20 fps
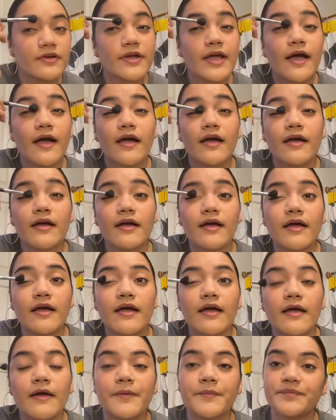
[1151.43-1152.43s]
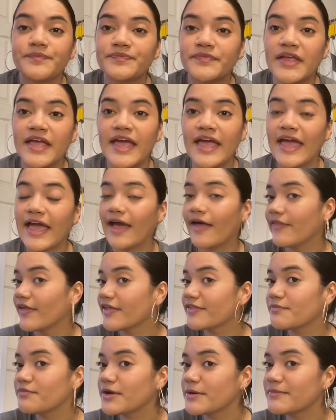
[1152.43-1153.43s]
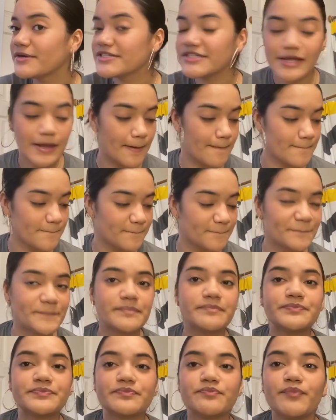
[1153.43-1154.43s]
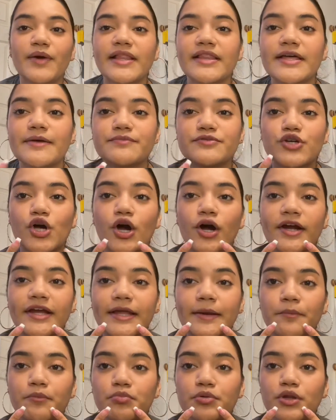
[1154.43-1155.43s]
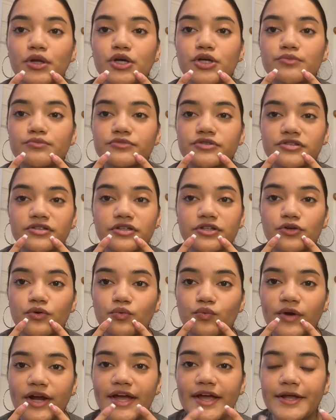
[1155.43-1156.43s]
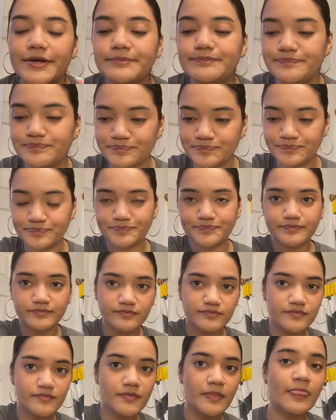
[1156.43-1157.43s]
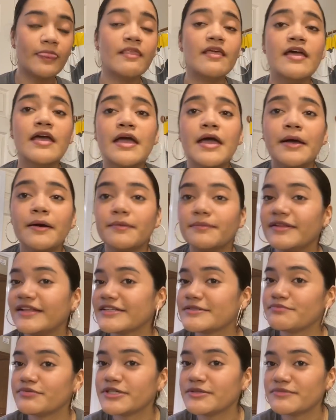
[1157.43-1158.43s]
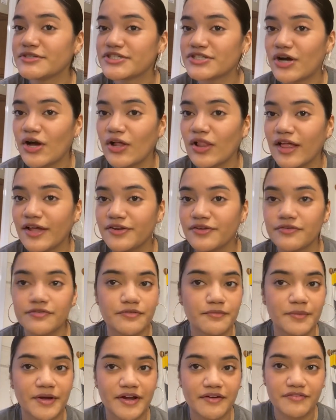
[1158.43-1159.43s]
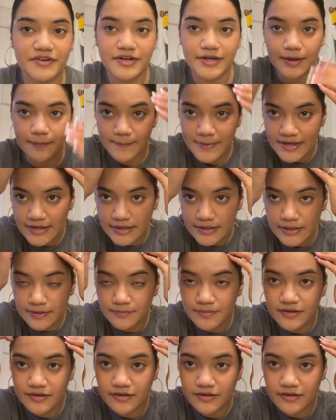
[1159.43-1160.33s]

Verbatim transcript: yeah. And that's pretty much it. My lips are getting plump, they're a little red. But that's pretty much all I do for my everyday makeup.